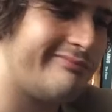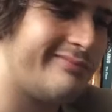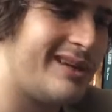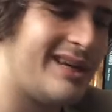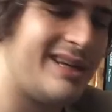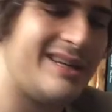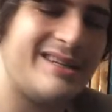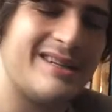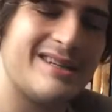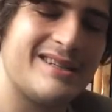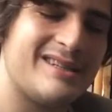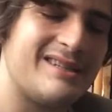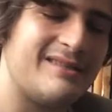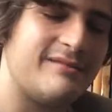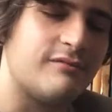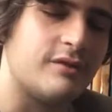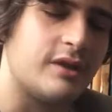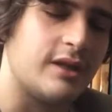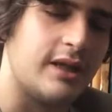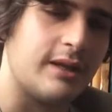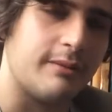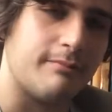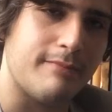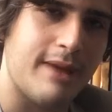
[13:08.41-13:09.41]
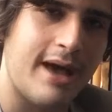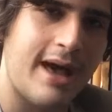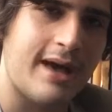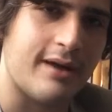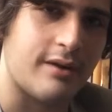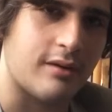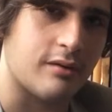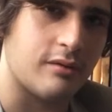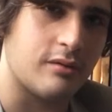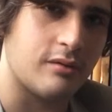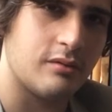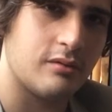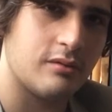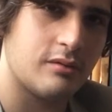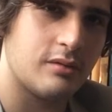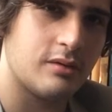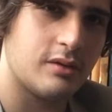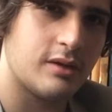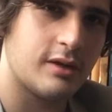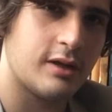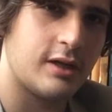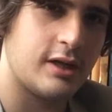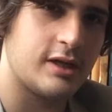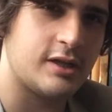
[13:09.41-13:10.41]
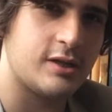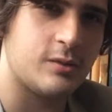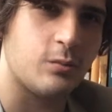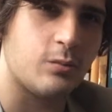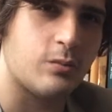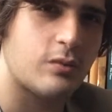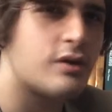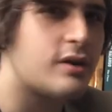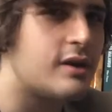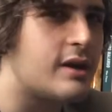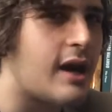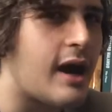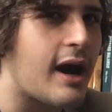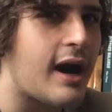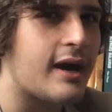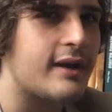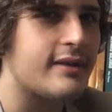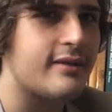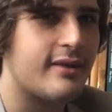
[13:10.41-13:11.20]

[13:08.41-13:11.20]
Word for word: it doesn't really matter. Because we're not